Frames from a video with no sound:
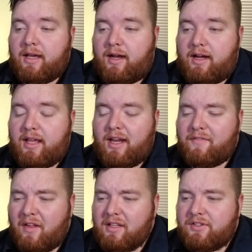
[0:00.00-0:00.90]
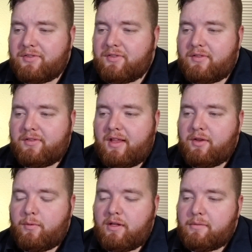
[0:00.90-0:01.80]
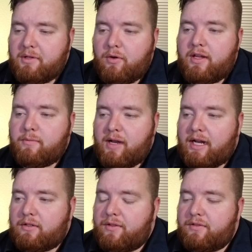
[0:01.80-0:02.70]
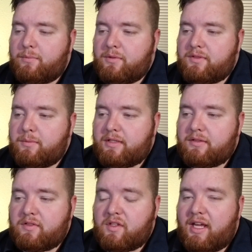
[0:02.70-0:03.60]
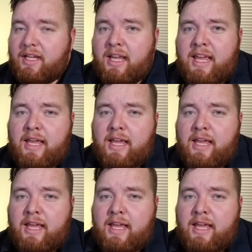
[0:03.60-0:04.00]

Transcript: And I finally just said, you know what, let me go ahead and react to this. I'm going to see what this is like.